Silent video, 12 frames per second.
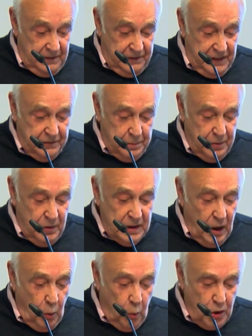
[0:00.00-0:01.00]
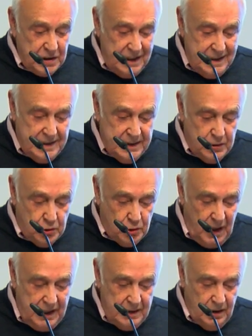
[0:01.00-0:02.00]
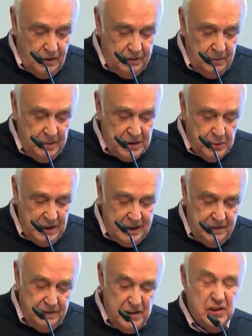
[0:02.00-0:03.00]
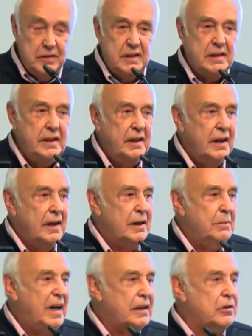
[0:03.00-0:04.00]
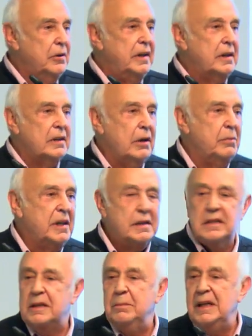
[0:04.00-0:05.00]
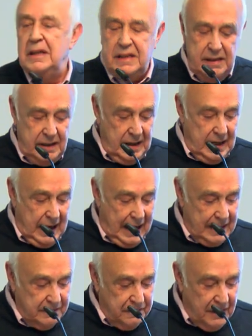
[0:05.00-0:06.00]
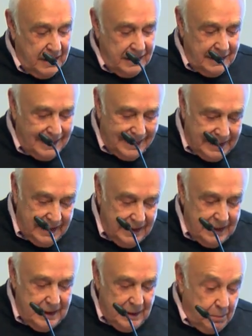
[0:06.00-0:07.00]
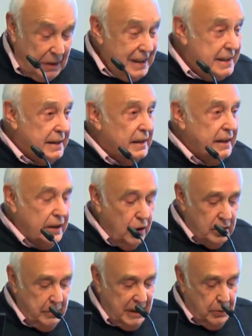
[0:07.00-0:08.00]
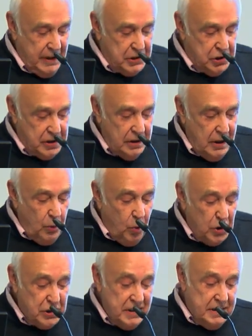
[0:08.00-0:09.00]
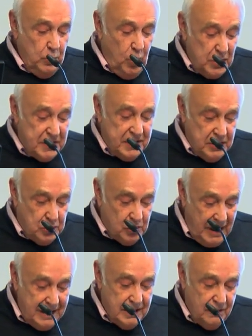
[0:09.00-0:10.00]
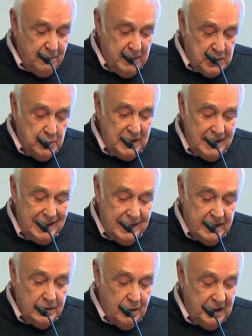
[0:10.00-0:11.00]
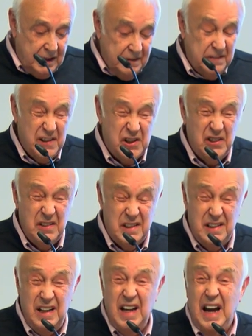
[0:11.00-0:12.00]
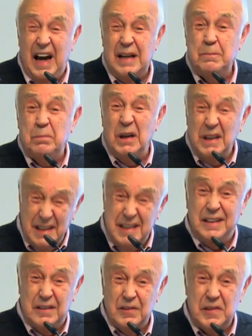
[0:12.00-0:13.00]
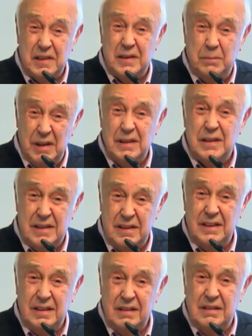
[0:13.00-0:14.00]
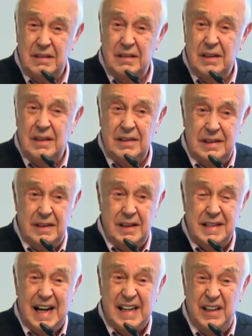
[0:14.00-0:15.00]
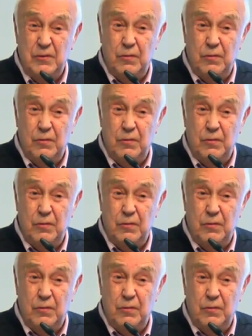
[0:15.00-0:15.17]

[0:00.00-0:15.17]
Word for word: 5th point, what is the trade-off between efficiency and macroeconomic stability? And finally, political economy question, what's the trade-off between economic efficiency and political stability? The Danny